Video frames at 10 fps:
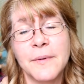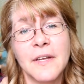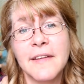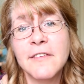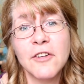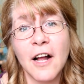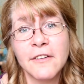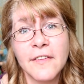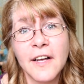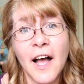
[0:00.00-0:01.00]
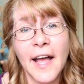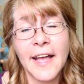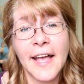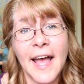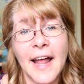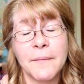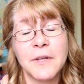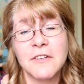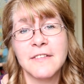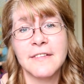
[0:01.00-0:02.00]
We didn't even talk to the guy again.
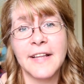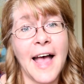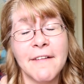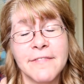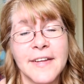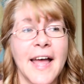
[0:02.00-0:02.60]
We just left.